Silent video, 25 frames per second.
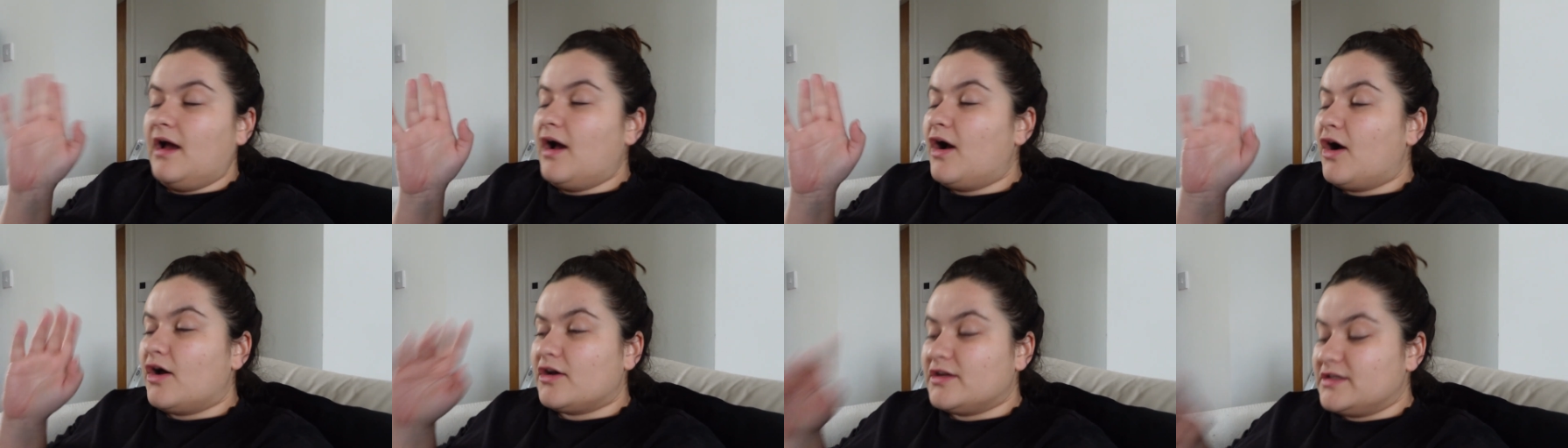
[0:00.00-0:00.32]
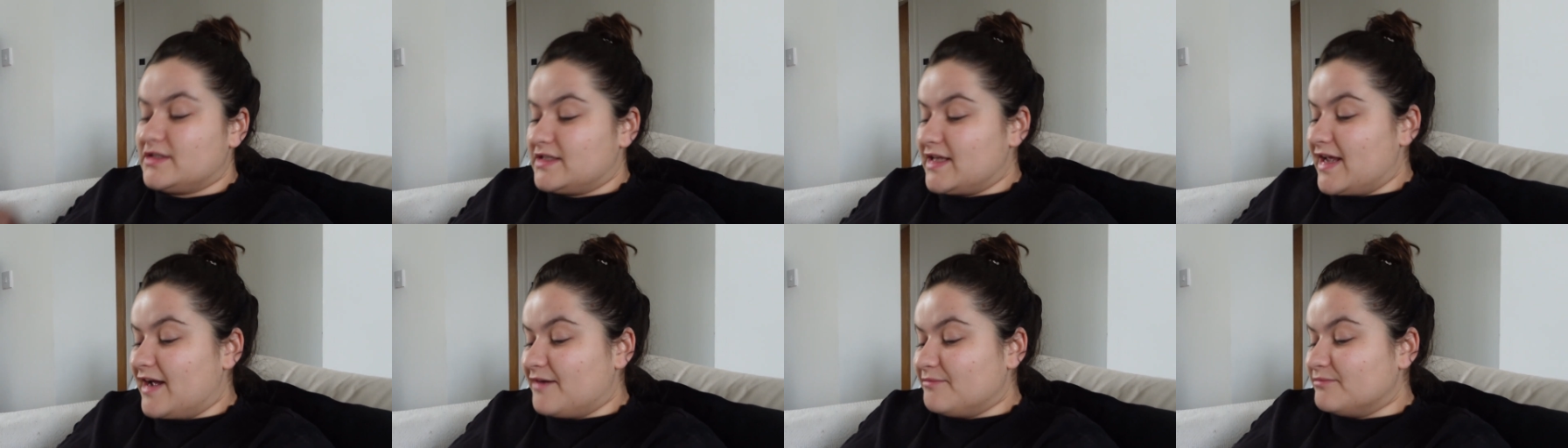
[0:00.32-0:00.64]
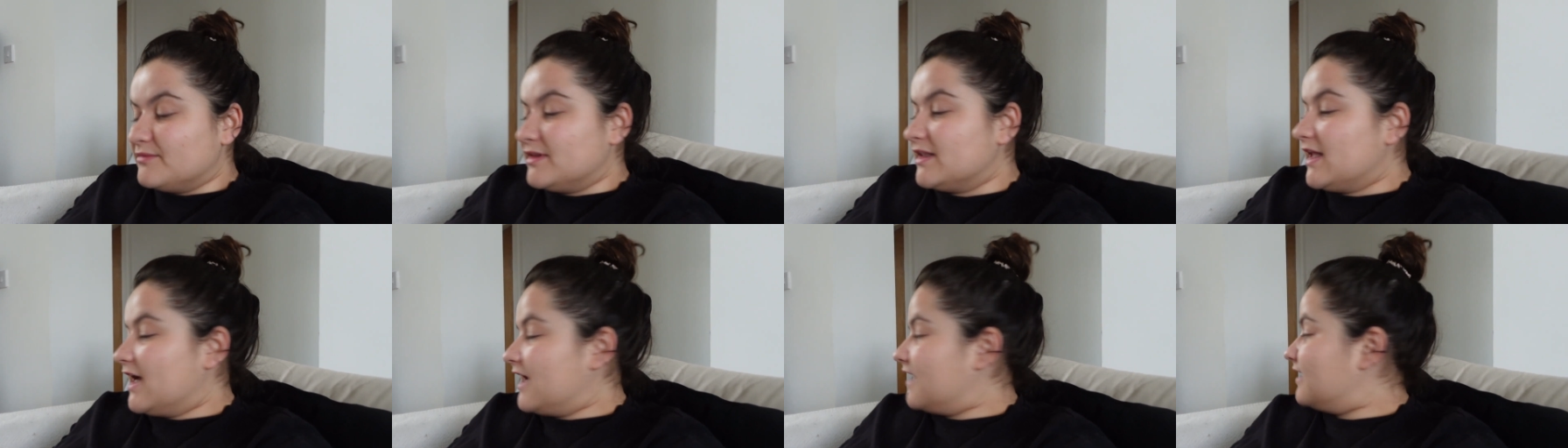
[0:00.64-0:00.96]
honestly
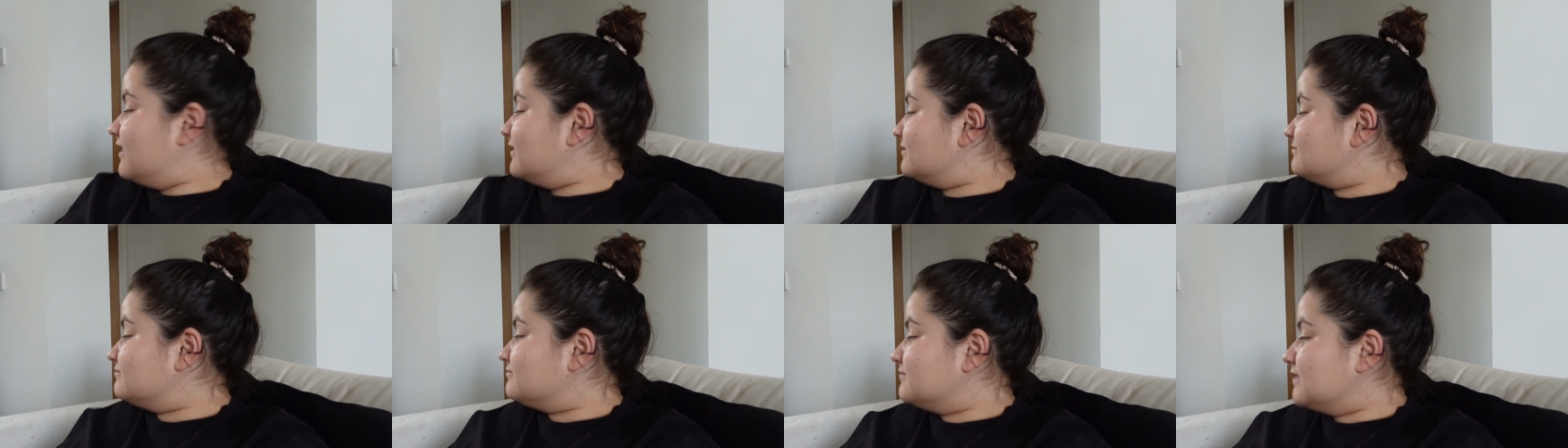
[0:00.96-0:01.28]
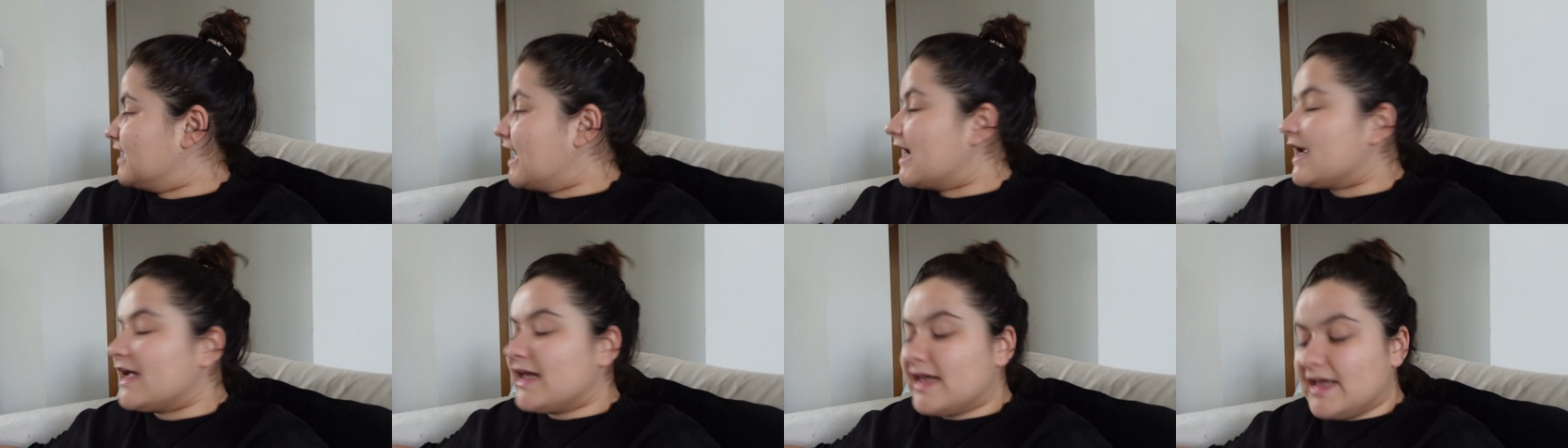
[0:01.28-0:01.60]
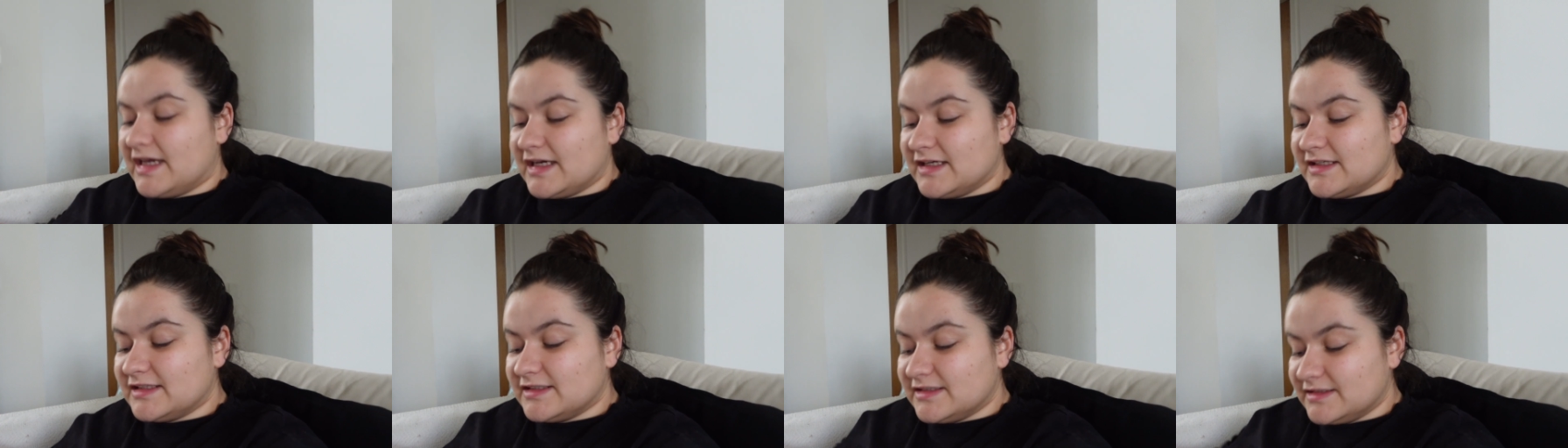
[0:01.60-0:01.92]
I'm
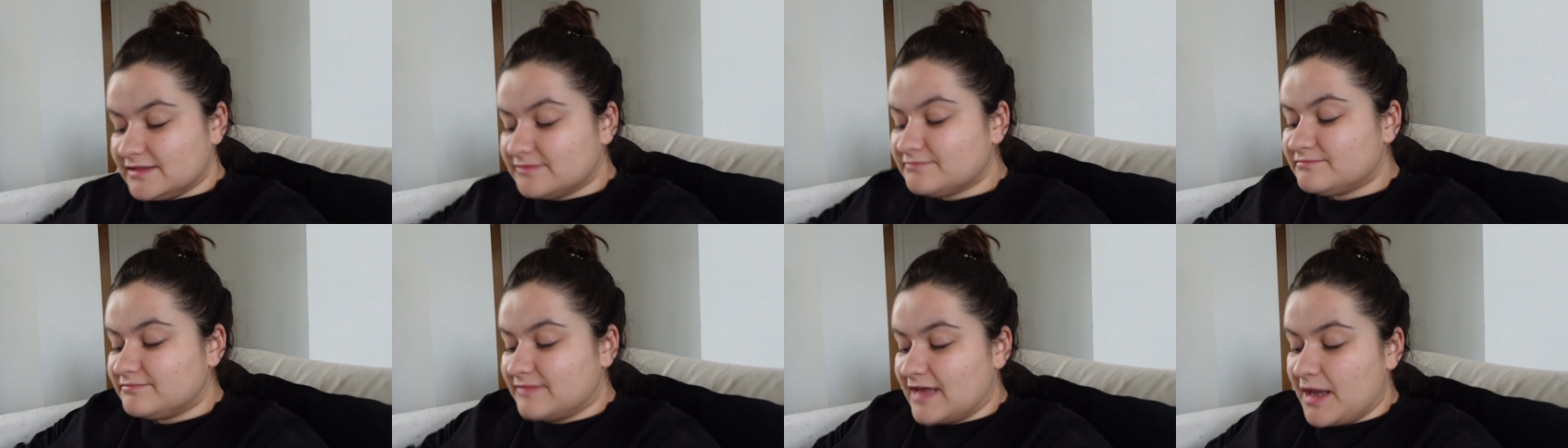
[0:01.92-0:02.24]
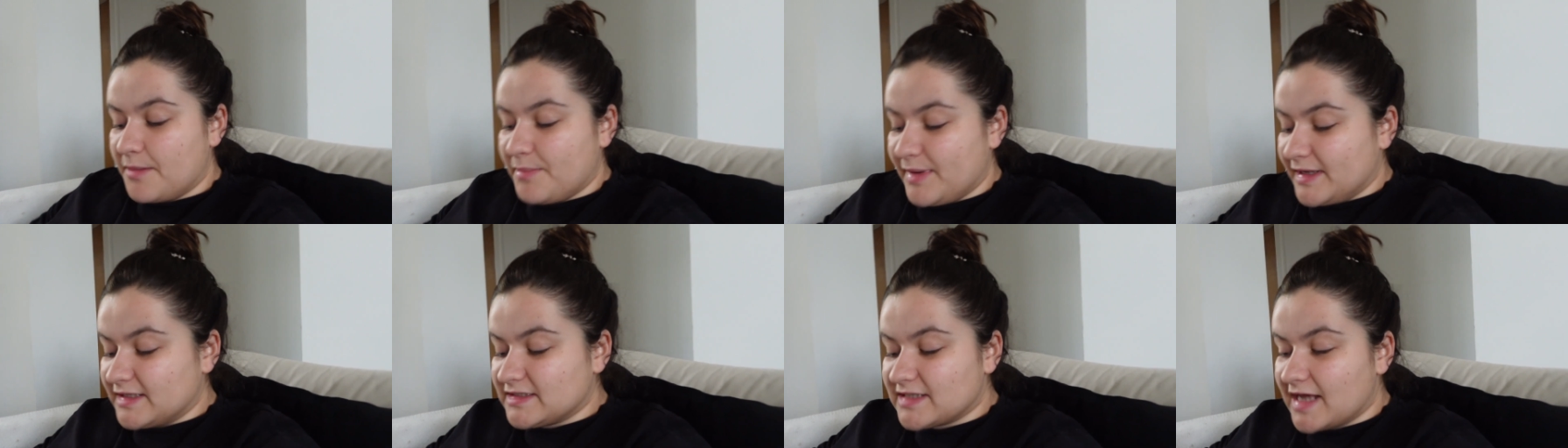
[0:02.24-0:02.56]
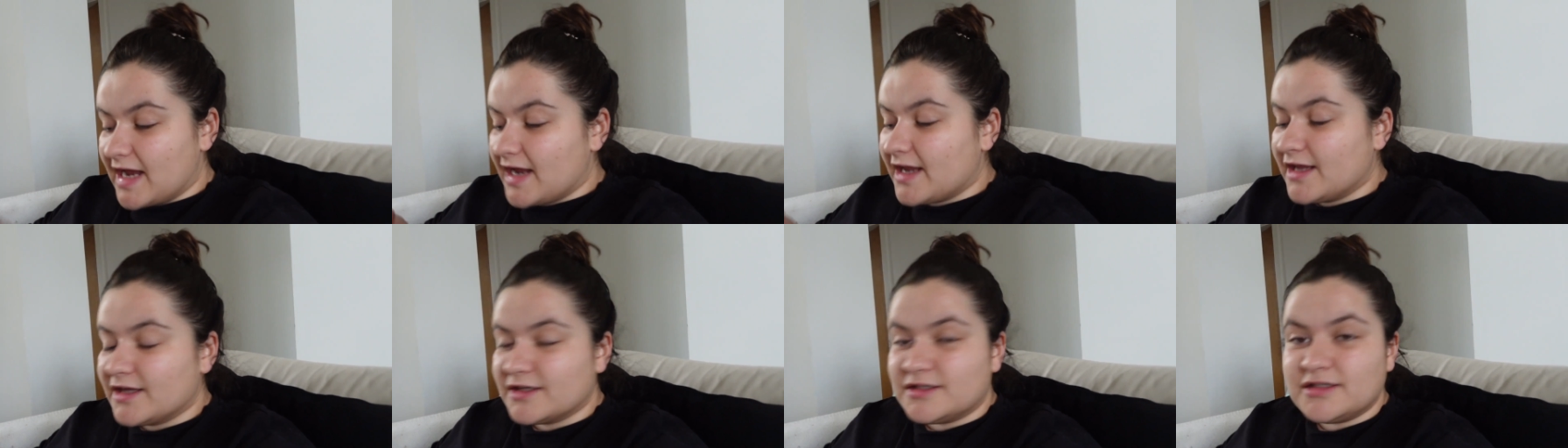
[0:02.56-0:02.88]
like a bit
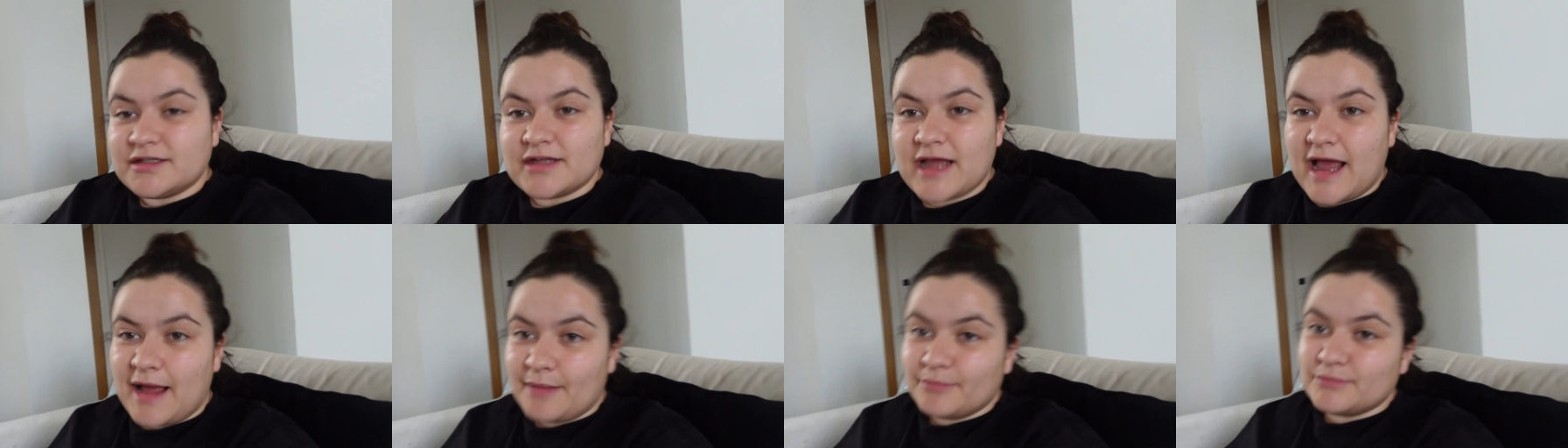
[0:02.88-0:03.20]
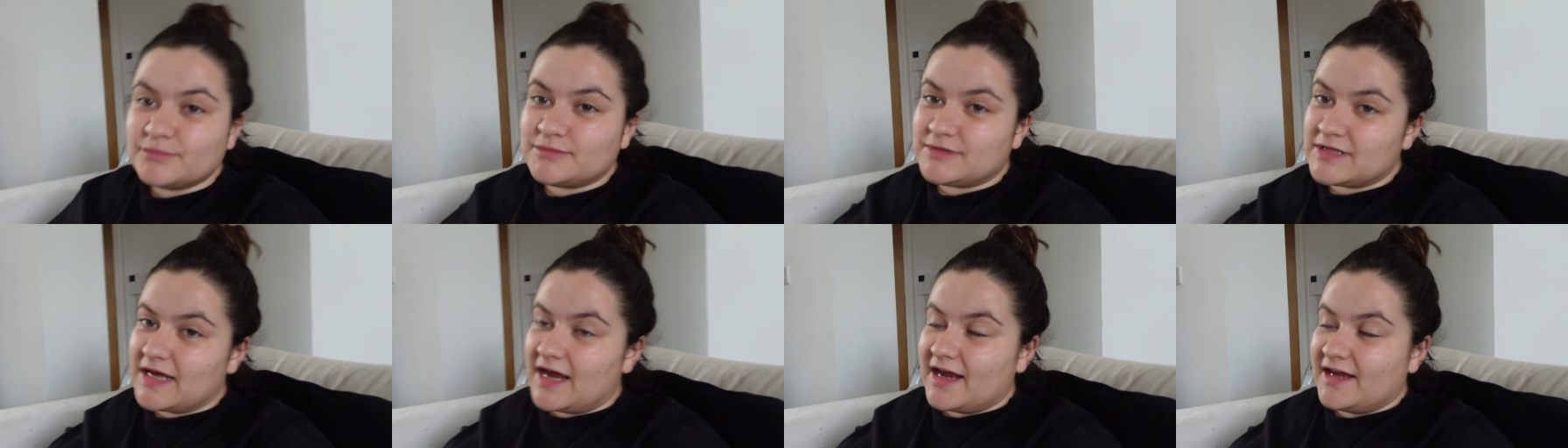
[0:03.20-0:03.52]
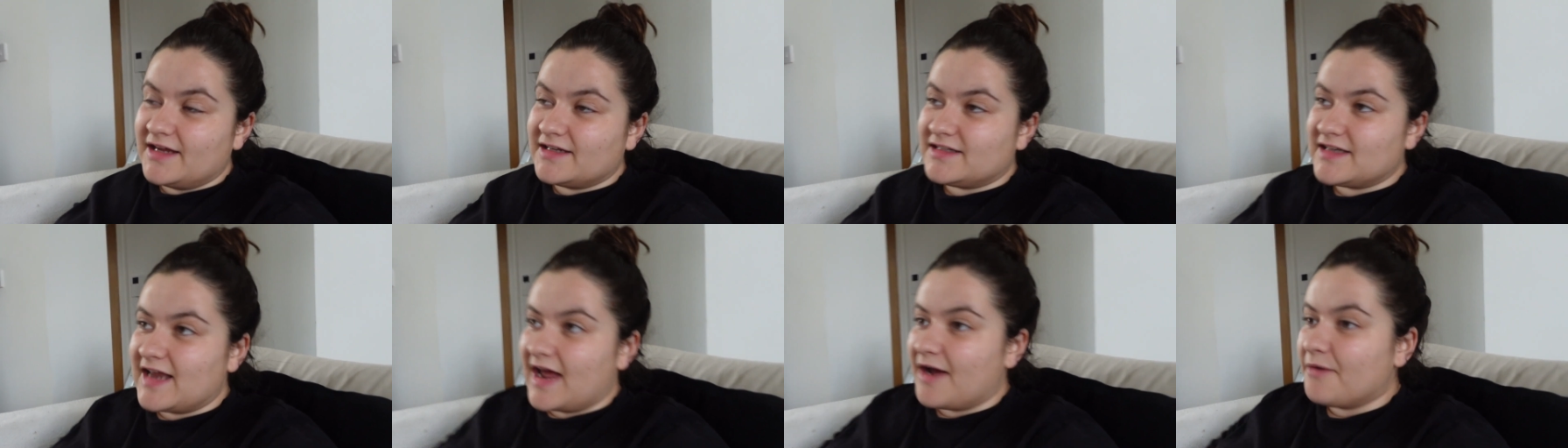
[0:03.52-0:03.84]
tired. I'm
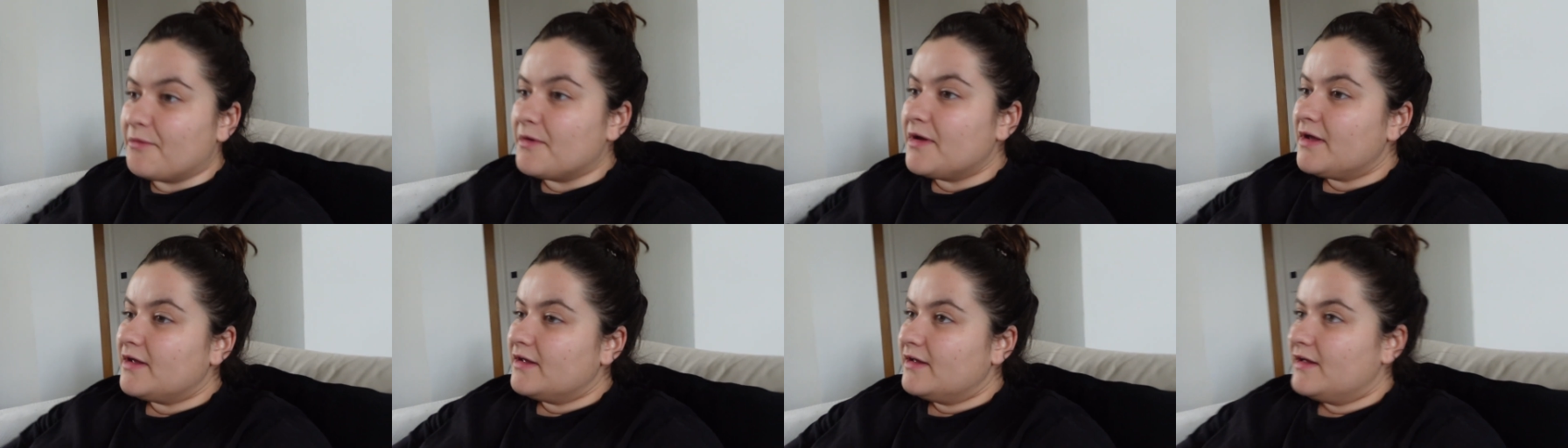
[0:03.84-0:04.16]
tired now.